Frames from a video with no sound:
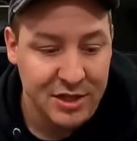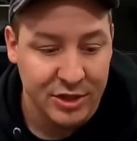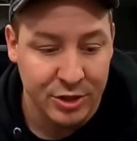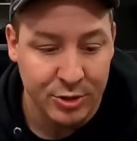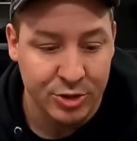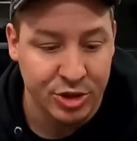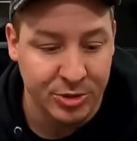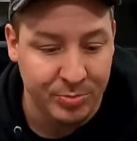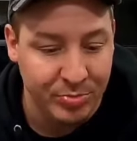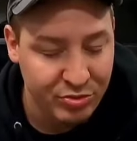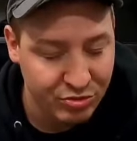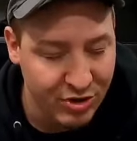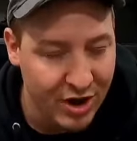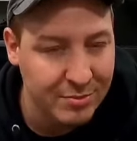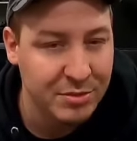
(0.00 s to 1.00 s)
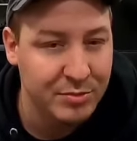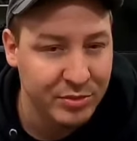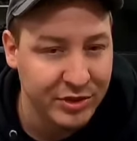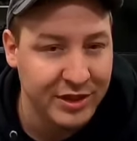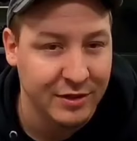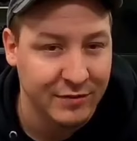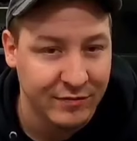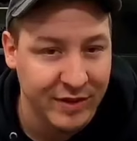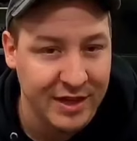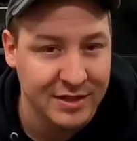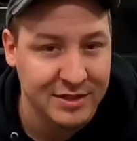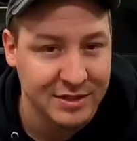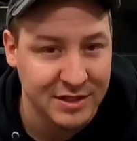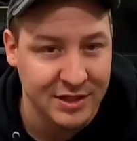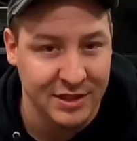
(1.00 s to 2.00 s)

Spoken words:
you should probably invest